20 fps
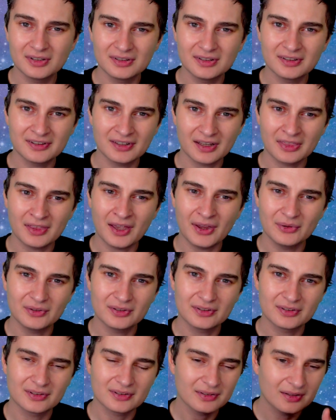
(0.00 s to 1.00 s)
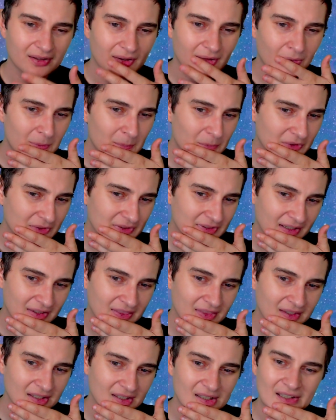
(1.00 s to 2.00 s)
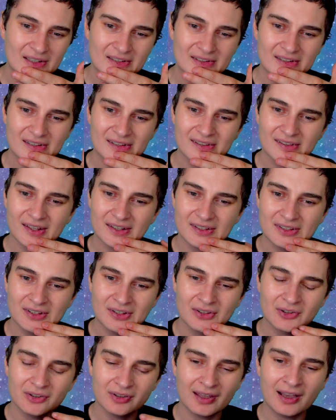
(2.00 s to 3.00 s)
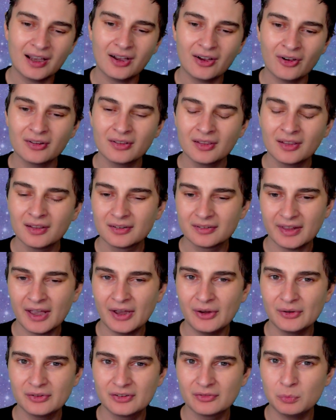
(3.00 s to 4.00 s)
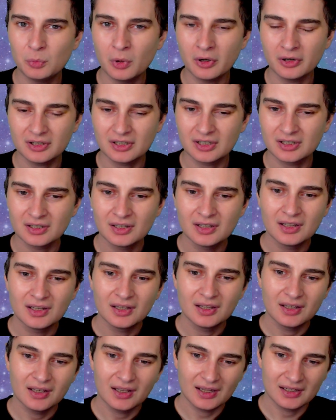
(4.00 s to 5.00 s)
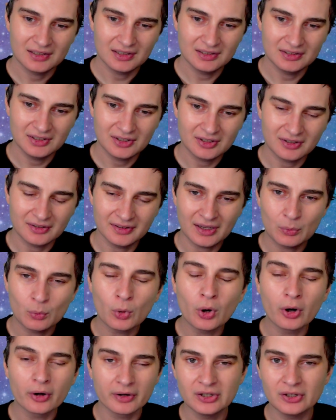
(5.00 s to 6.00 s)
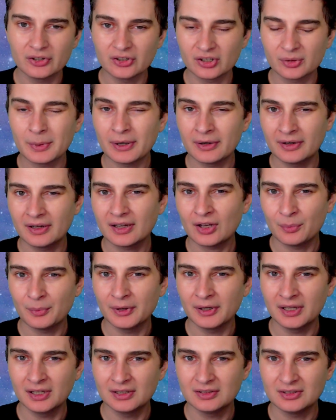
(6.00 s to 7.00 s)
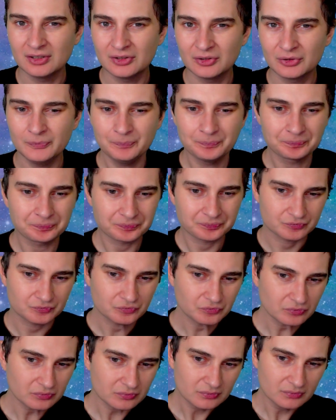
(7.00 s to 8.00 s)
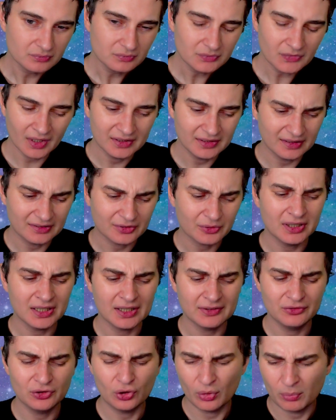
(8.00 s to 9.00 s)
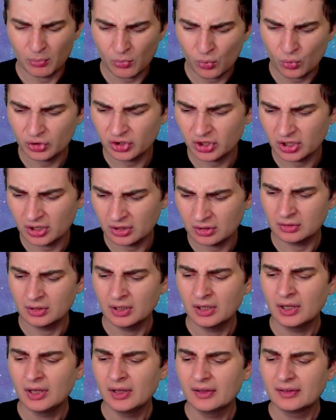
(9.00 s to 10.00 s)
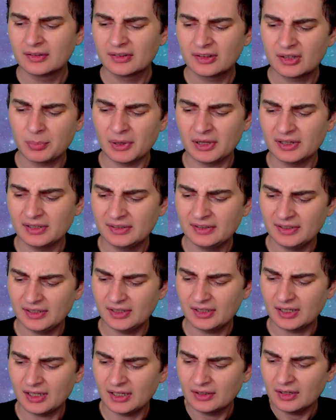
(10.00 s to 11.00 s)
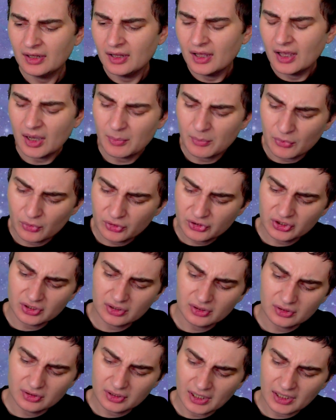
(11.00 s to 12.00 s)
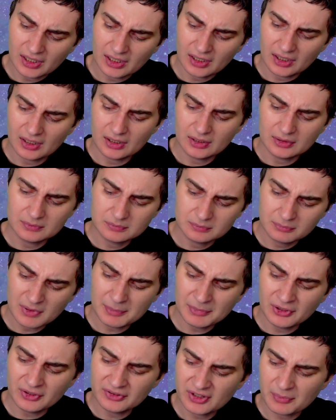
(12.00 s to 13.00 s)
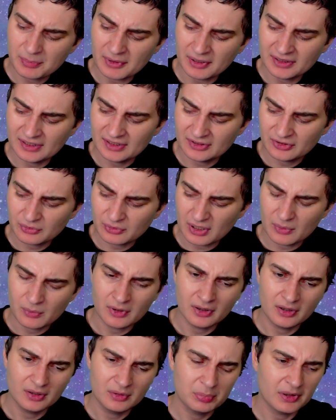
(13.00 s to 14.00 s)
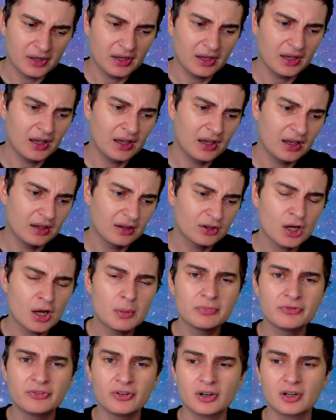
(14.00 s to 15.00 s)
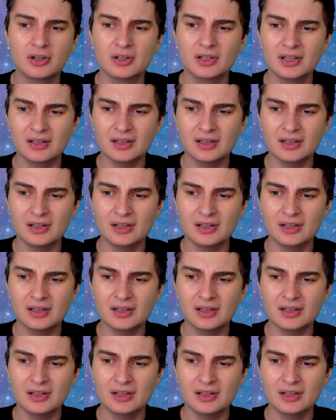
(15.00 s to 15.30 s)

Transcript: in the sixth house, almost, I think. Got that house of work, and then you got that warrior spirit coming in, you know. And it's going to give you emotional stability and emotional, maybe not stability is the right word, but comfort,